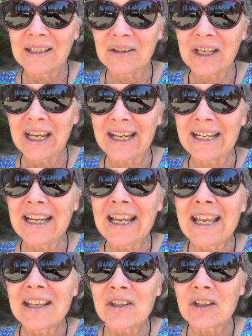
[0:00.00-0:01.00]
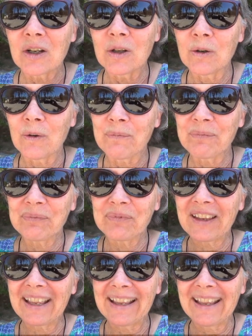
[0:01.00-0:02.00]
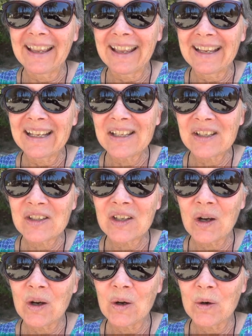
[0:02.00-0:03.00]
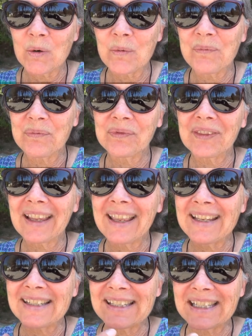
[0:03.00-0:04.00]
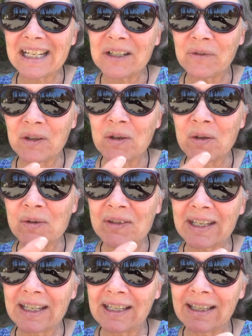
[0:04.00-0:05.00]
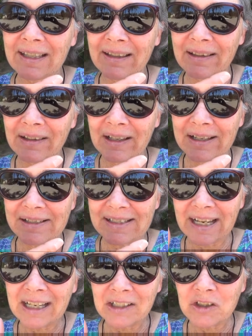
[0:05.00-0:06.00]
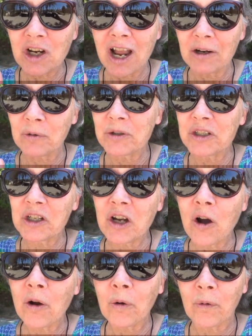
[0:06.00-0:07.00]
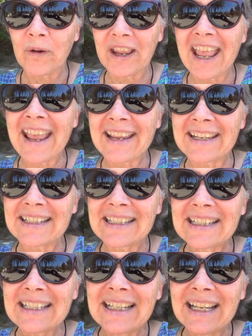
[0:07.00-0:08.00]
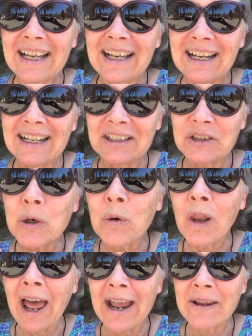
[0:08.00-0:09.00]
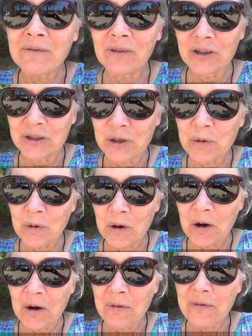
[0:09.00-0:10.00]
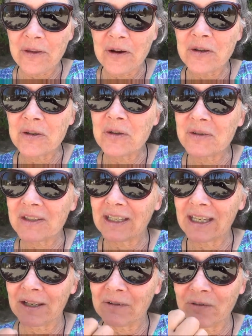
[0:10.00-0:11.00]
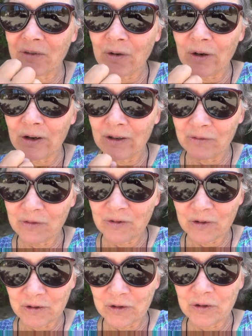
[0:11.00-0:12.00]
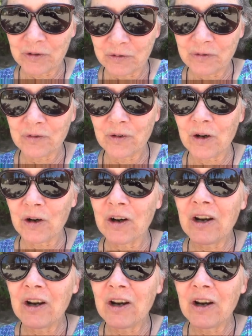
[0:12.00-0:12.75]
Okay, so so instead of using the second chakra to co-create uh, new life on new earth, they're using it for for for